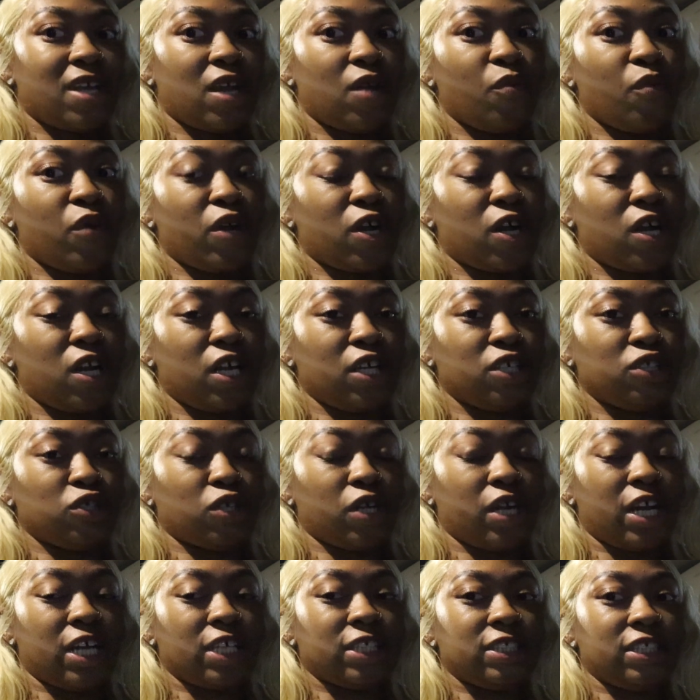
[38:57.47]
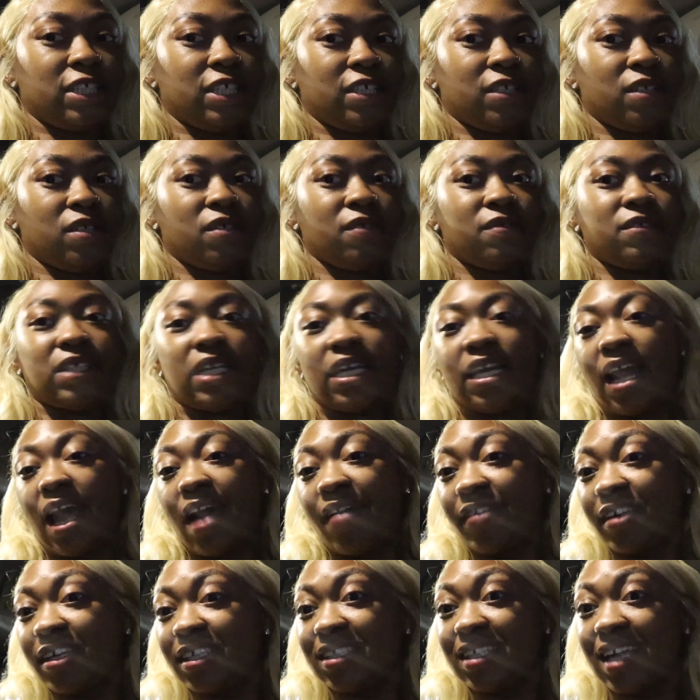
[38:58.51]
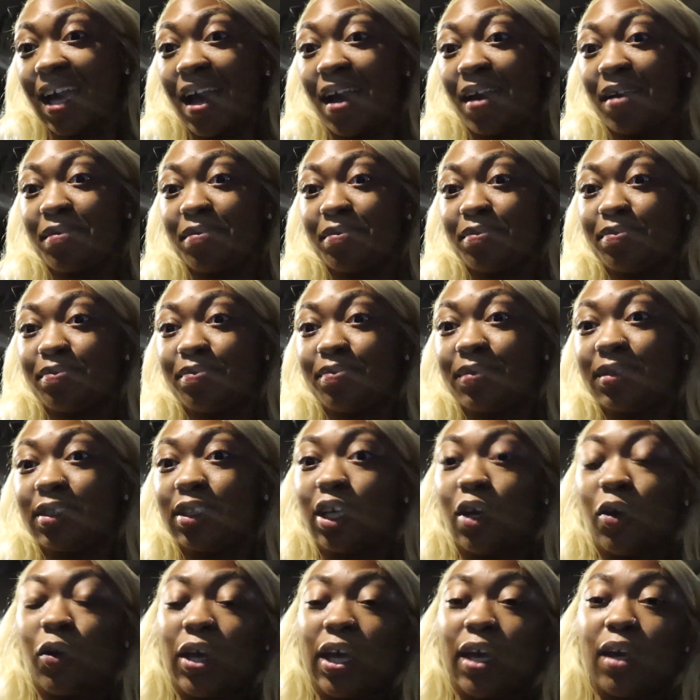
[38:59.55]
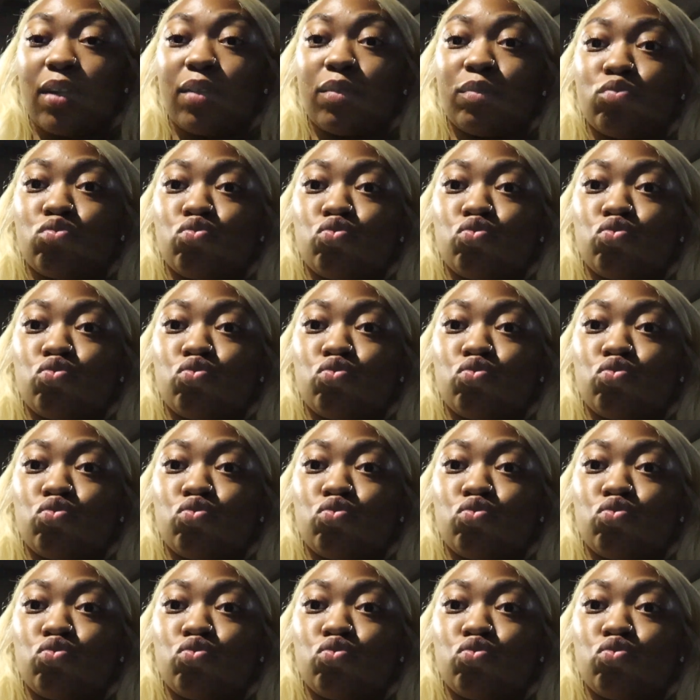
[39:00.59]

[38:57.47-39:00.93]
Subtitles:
we're gonna enjoy ourselves and have a good time. So yeah.